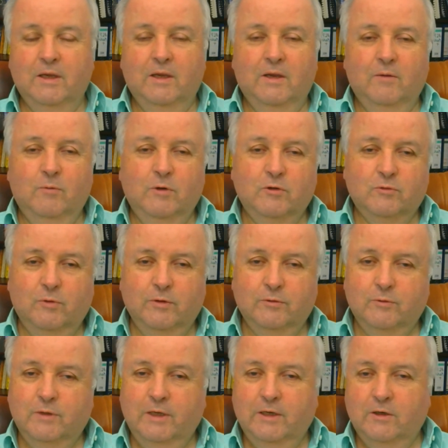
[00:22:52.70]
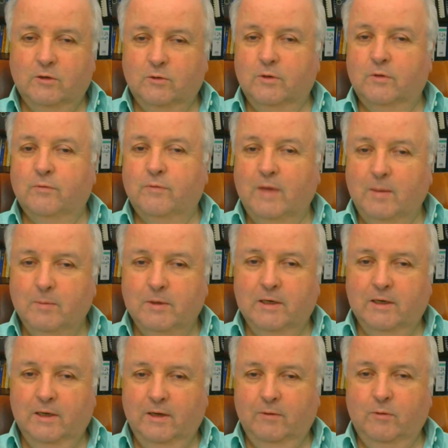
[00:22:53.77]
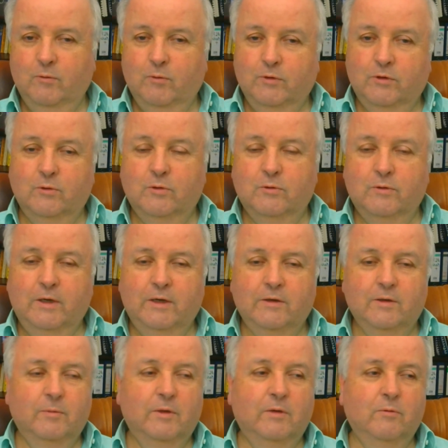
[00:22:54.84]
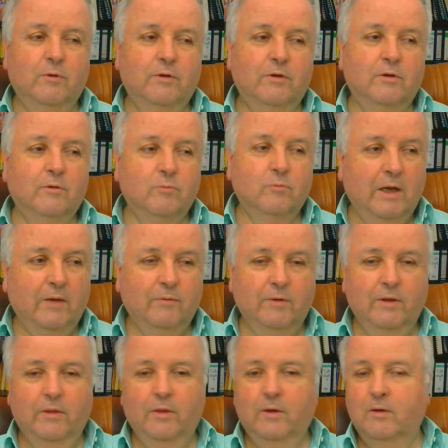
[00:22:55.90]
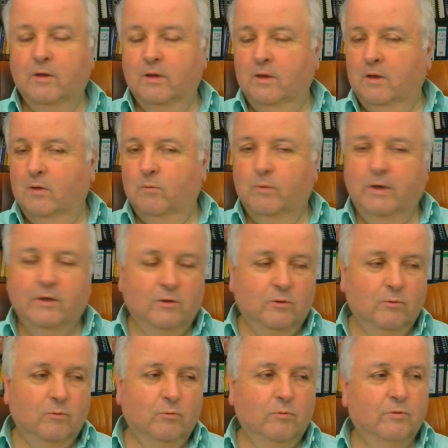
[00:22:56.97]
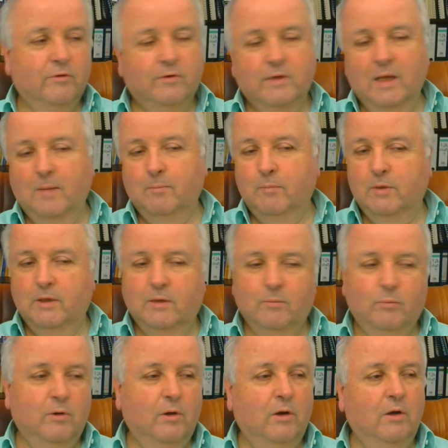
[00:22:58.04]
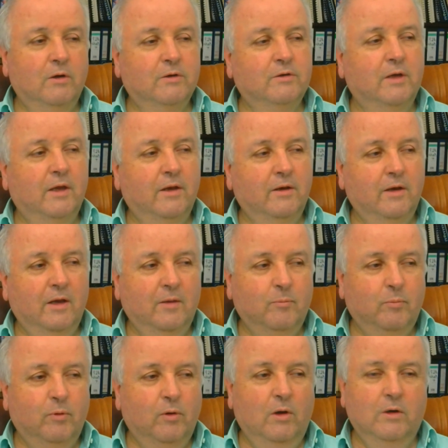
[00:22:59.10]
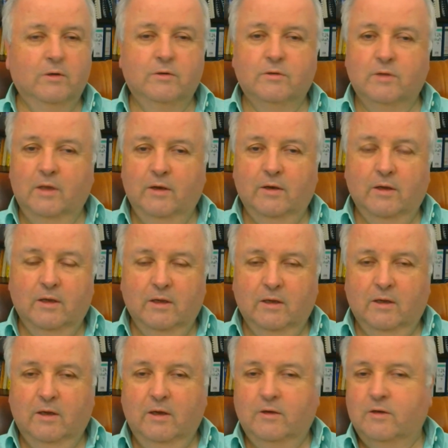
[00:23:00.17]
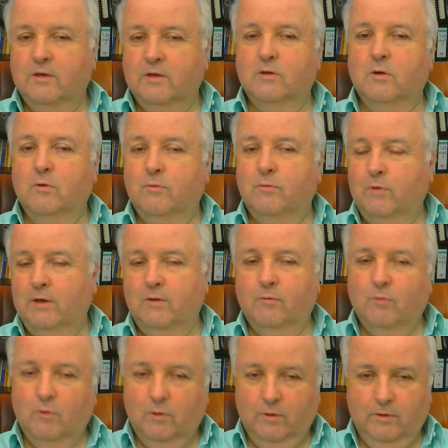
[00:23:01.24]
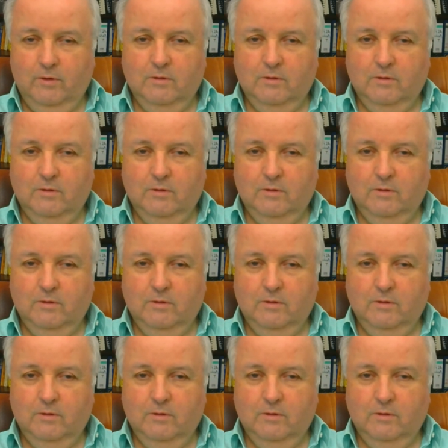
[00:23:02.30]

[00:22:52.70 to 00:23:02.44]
which was related to his family life. He wanted to create something with his wife, and they went into stumbling blocks and it didn't go any further.